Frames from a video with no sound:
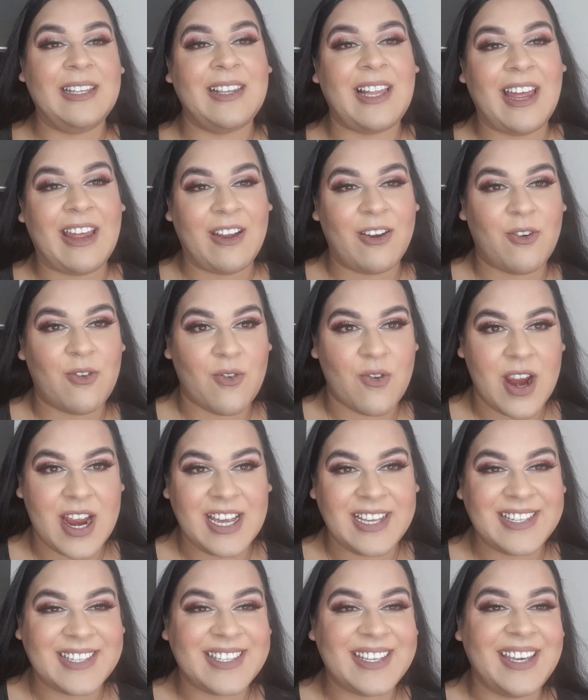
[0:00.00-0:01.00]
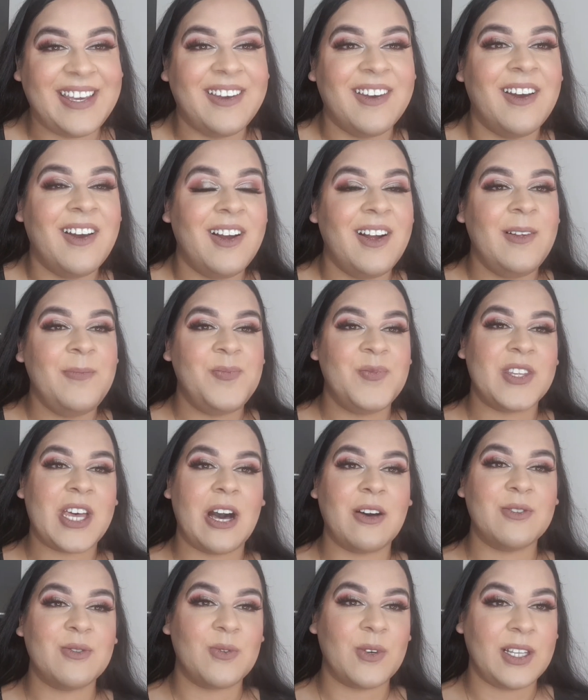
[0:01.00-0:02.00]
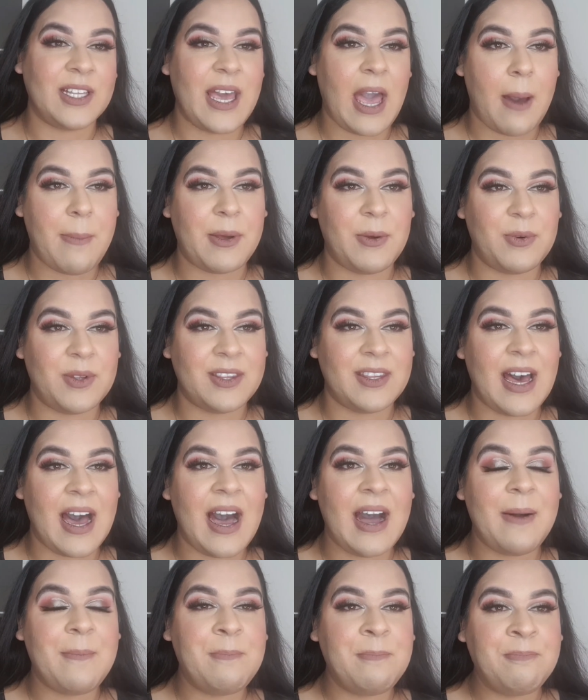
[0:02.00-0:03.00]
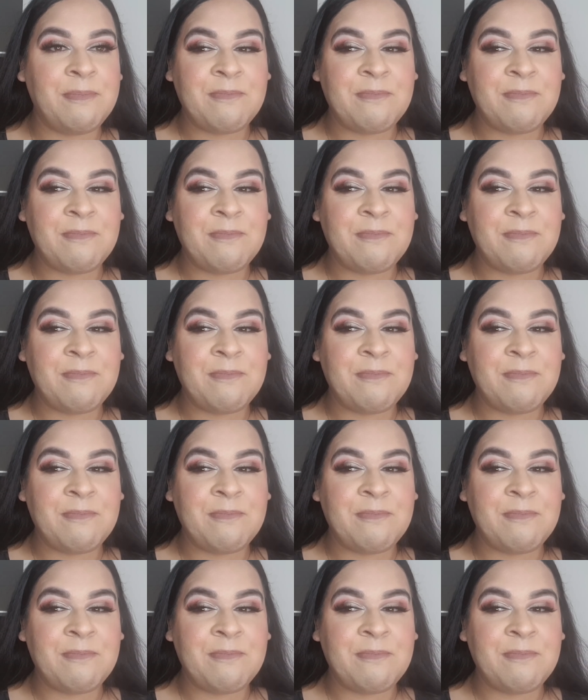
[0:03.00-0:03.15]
like crazy. So I was really happy with that.